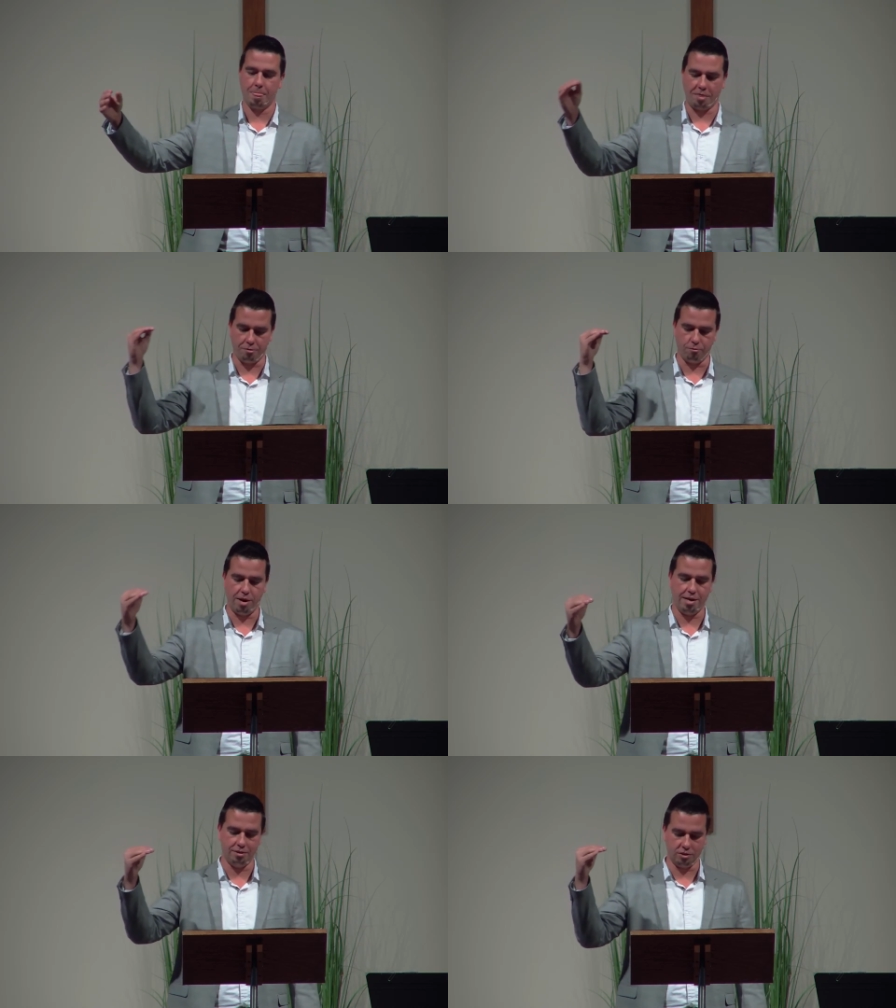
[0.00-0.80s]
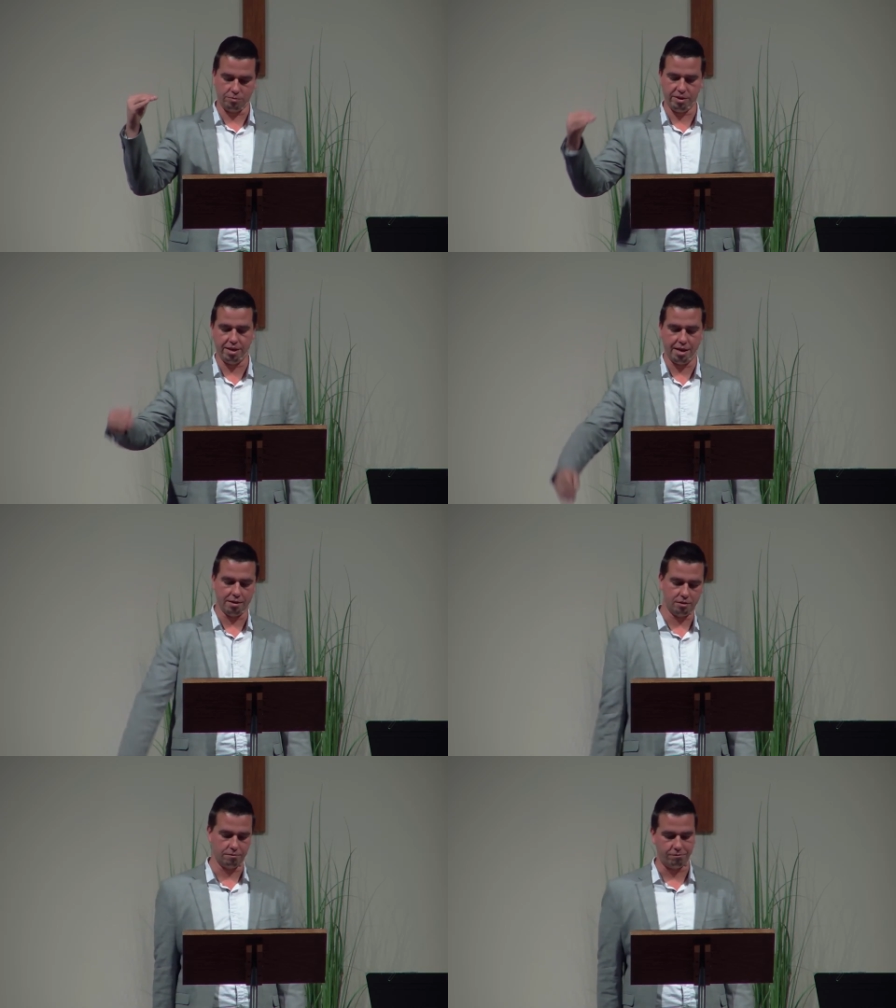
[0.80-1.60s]
that the rains
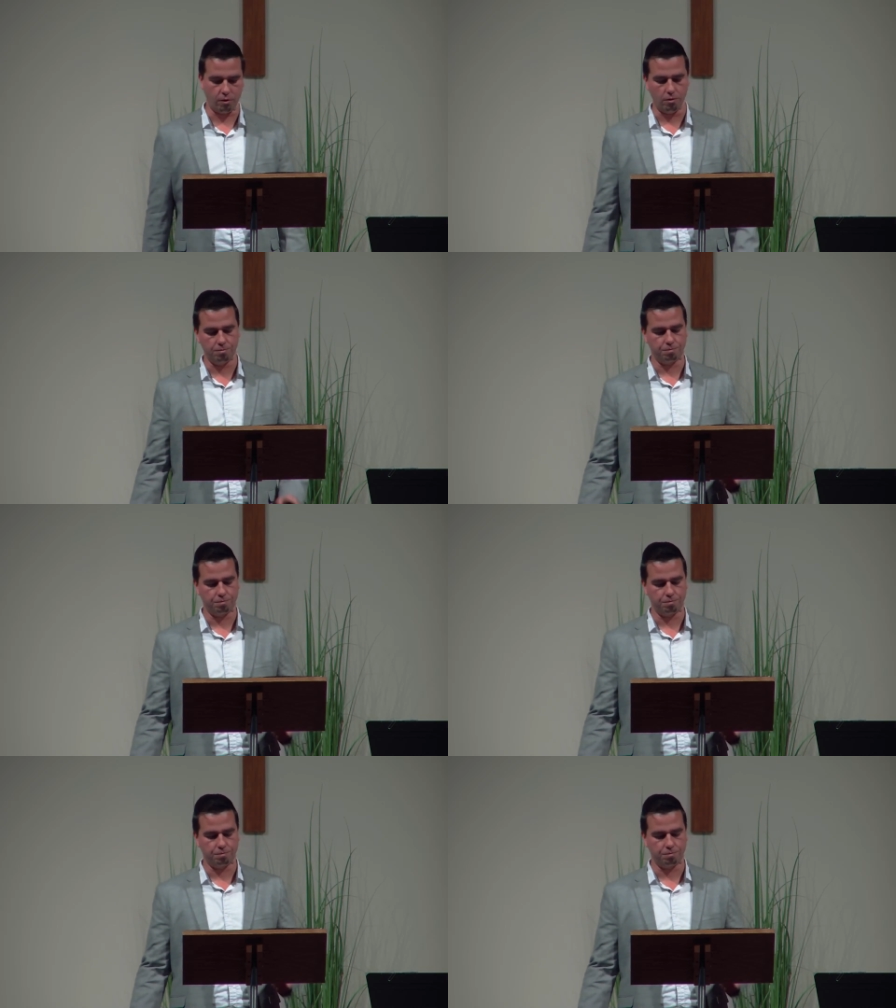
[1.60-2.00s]
began to fall.